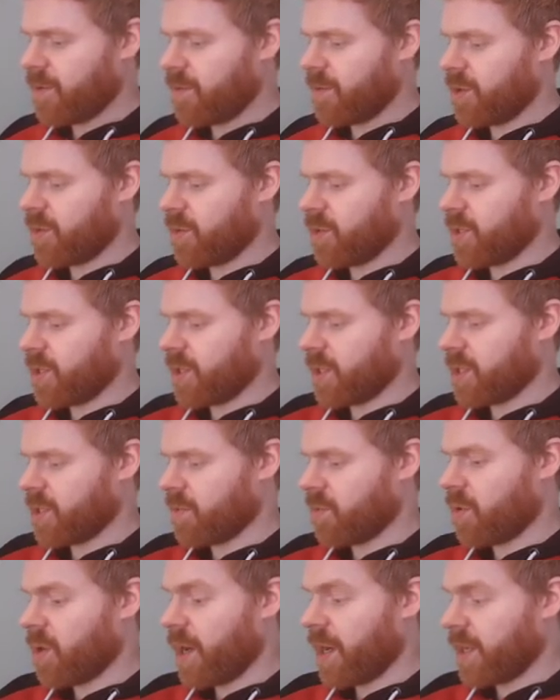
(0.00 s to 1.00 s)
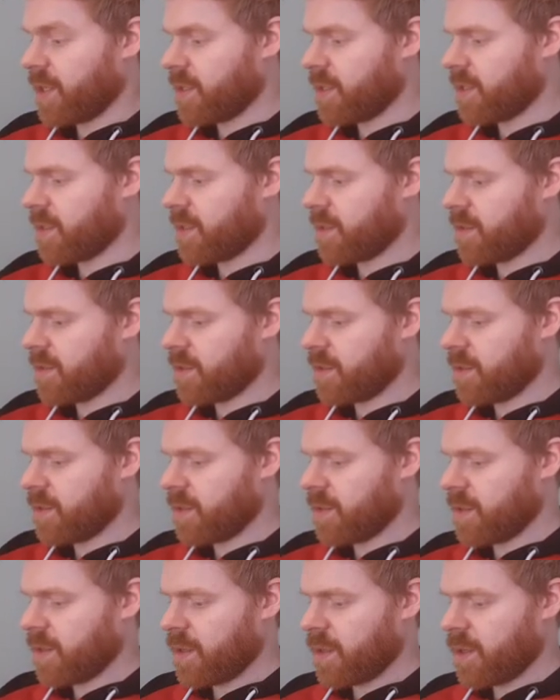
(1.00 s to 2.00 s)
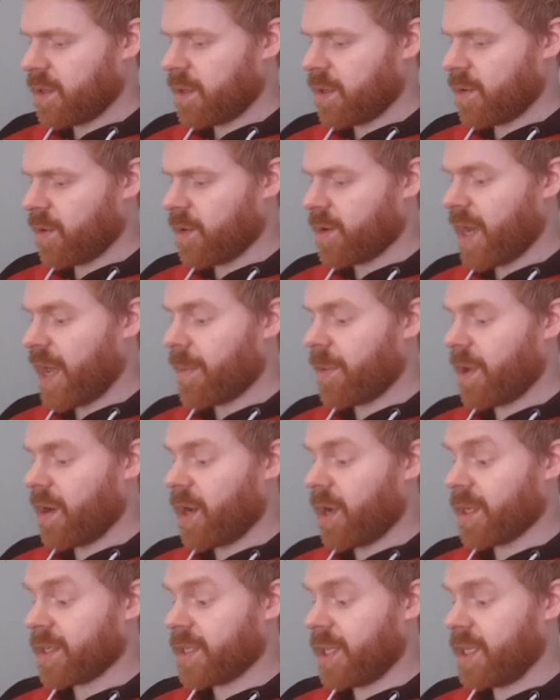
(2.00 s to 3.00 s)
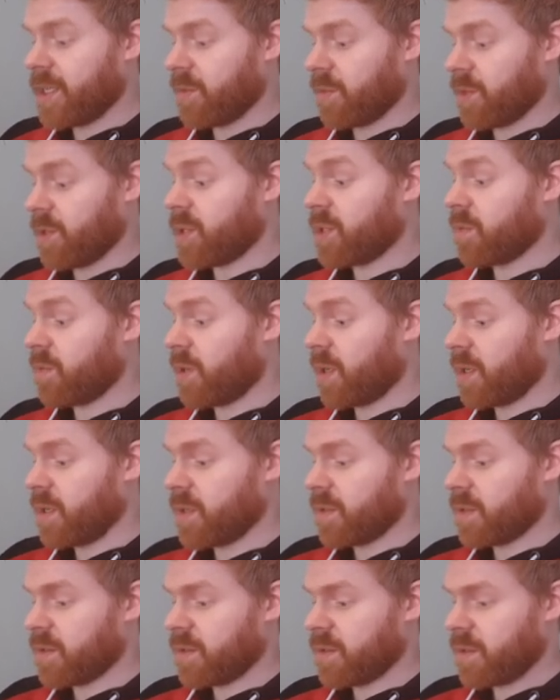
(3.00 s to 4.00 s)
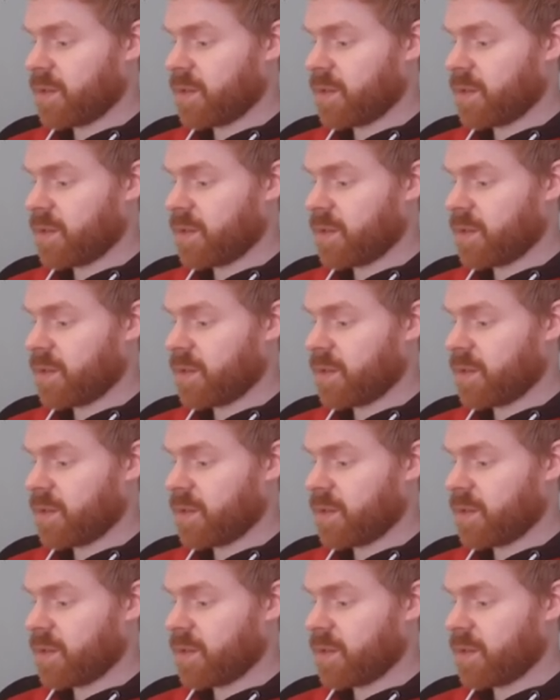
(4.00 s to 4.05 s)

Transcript: which was a surprise. Well, Napoli last season was a surprise.